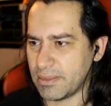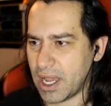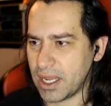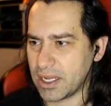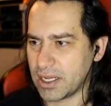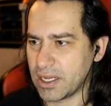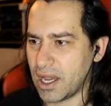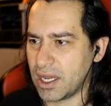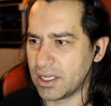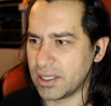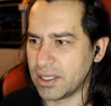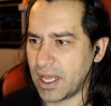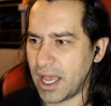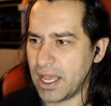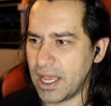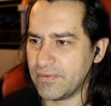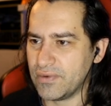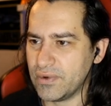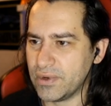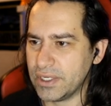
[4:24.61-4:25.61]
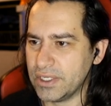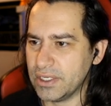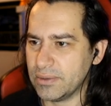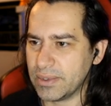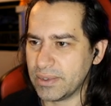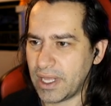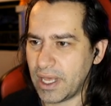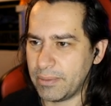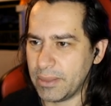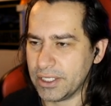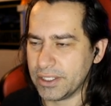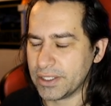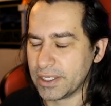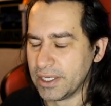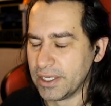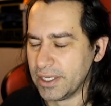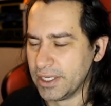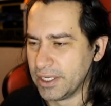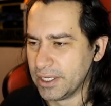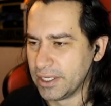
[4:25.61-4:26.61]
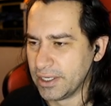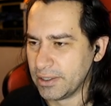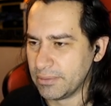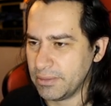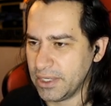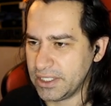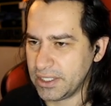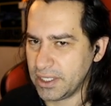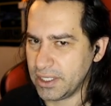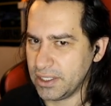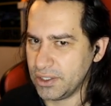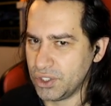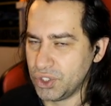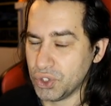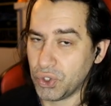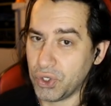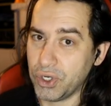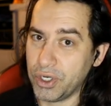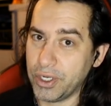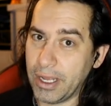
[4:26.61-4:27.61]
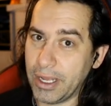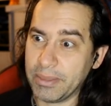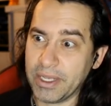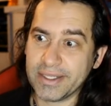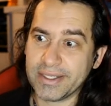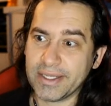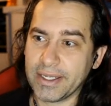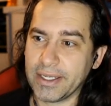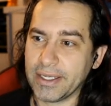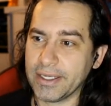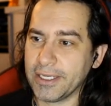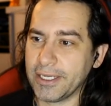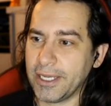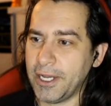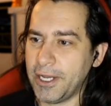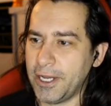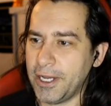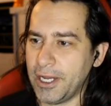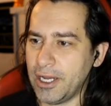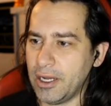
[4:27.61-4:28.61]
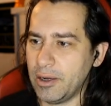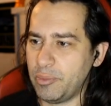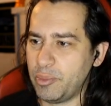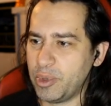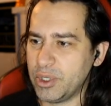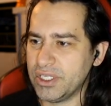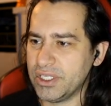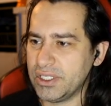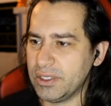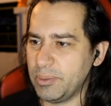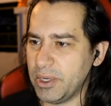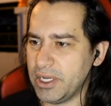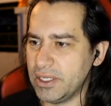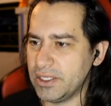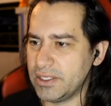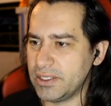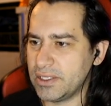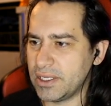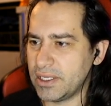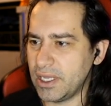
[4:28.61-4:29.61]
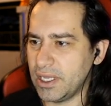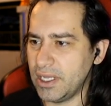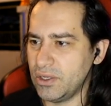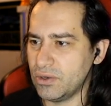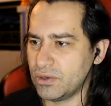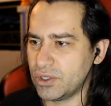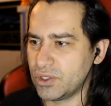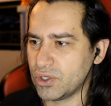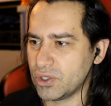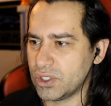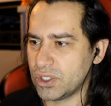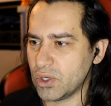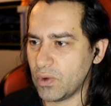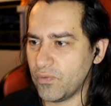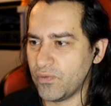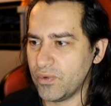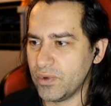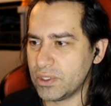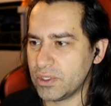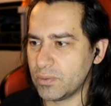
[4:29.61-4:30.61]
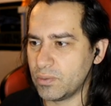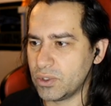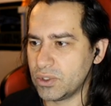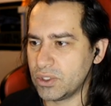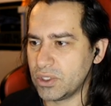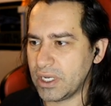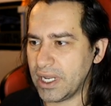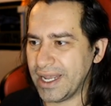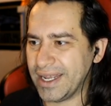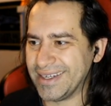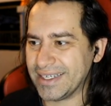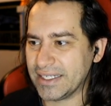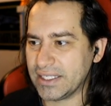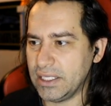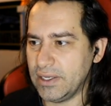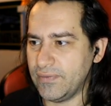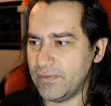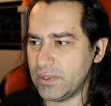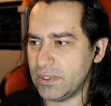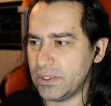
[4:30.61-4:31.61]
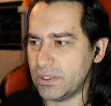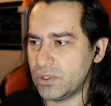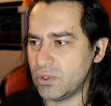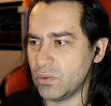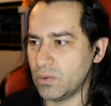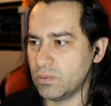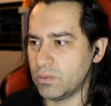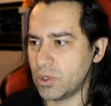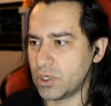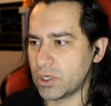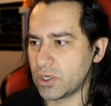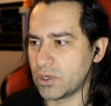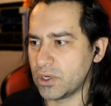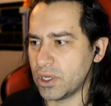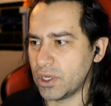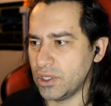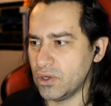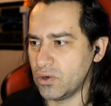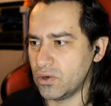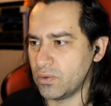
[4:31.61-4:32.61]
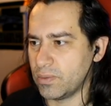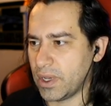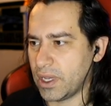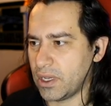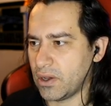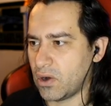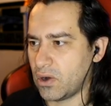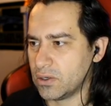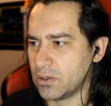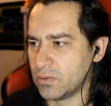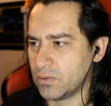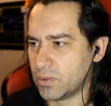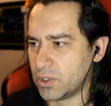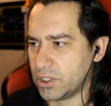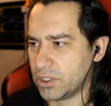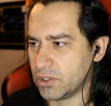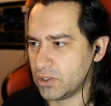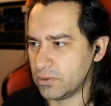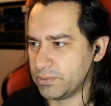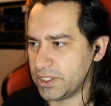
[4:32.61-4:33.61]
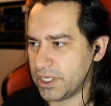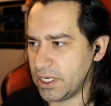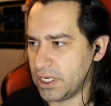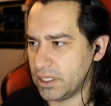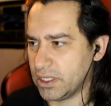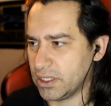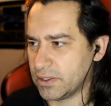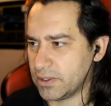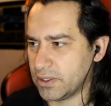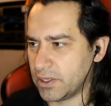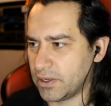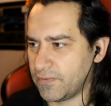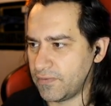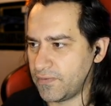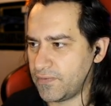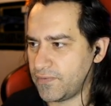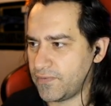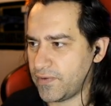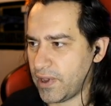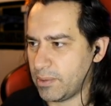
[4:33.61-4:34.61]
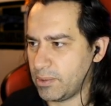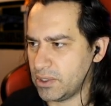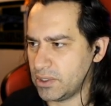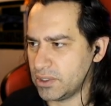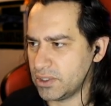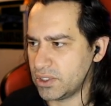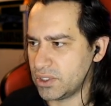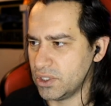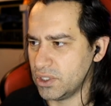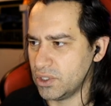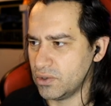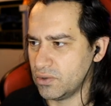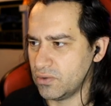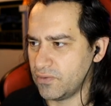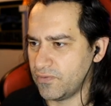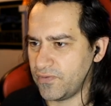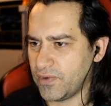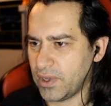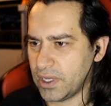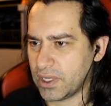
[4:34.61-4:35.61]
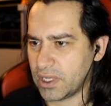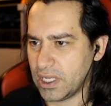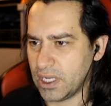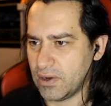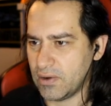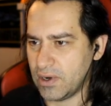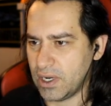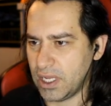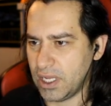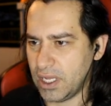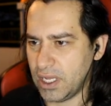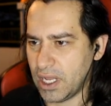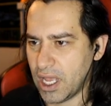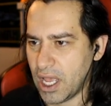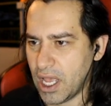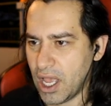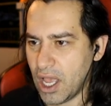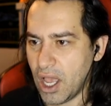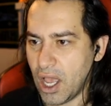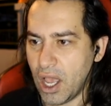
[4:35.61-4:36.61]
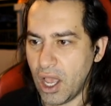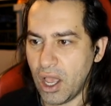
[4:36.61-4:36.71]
My god, I have no idea what that means. Basically joy, I'm guessing. Participate in your choice of Winter Wonderland activities to work your way onward, obtaining the fabulous new Fek'Ihri.